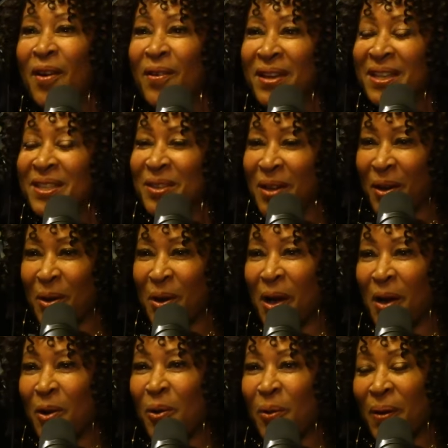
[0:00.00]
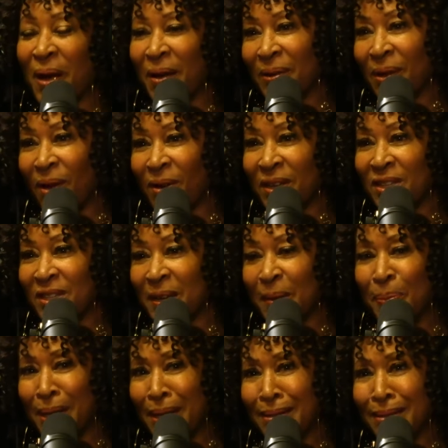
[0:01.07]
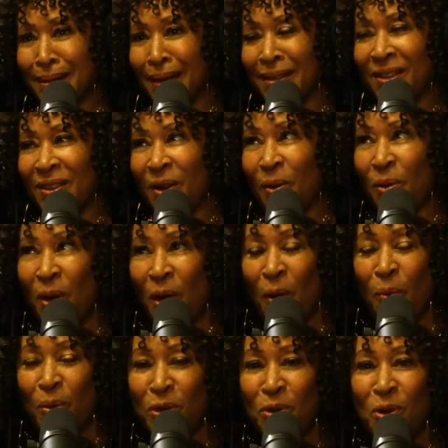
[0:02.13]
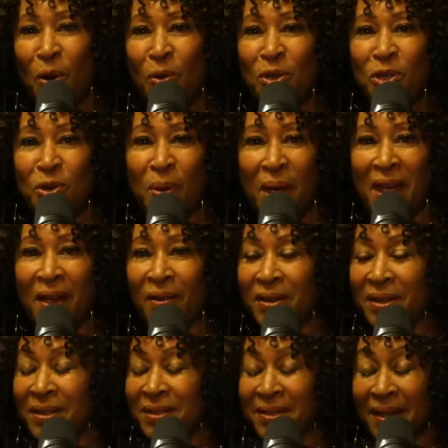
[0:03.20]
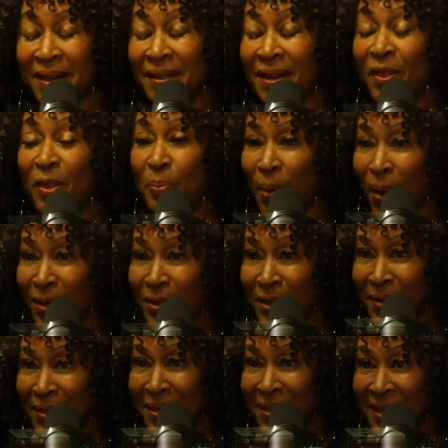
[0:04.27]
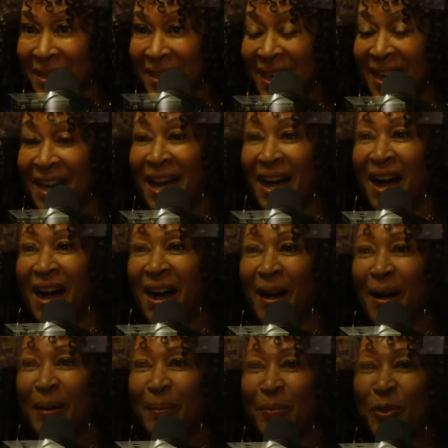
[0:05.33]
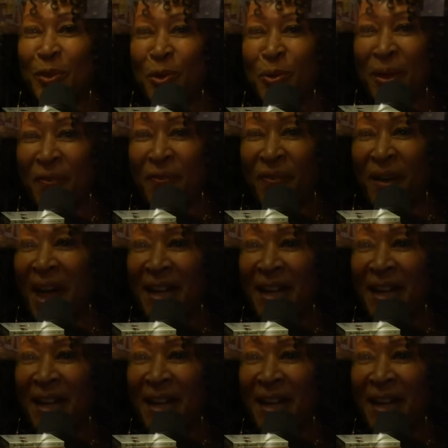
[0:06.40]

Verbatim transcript: areas along the city, because, you know, when you go to areas in other parts of the city, you can